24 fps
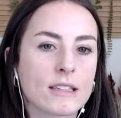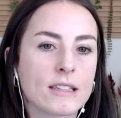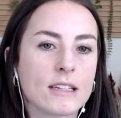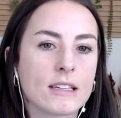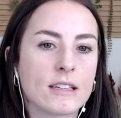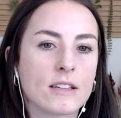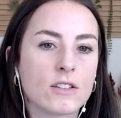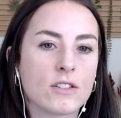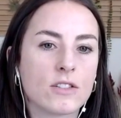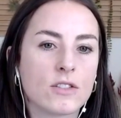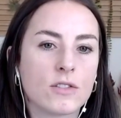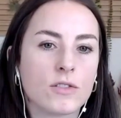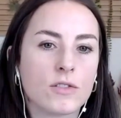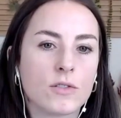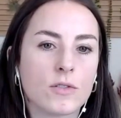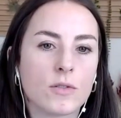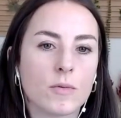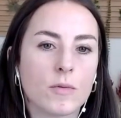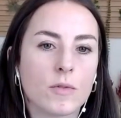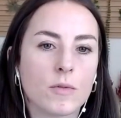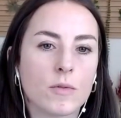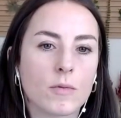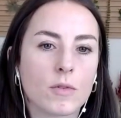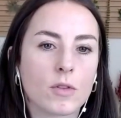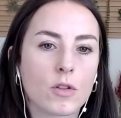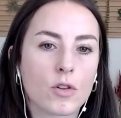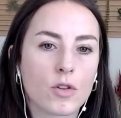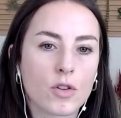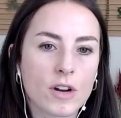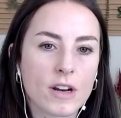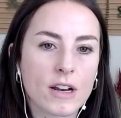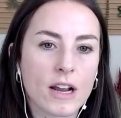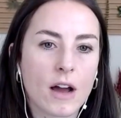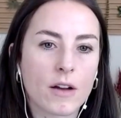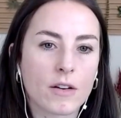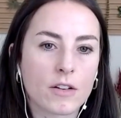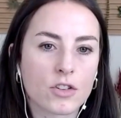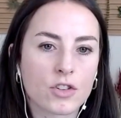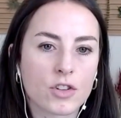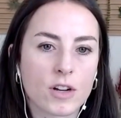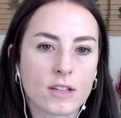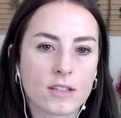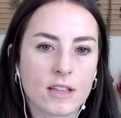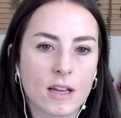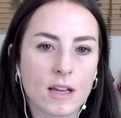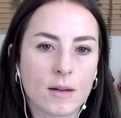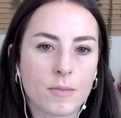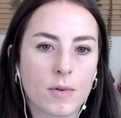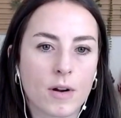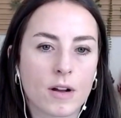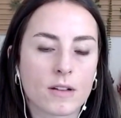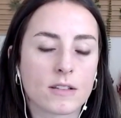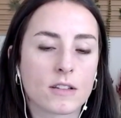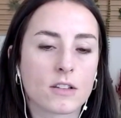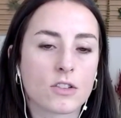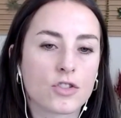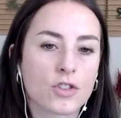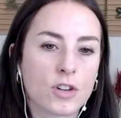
into learning how to trust that process,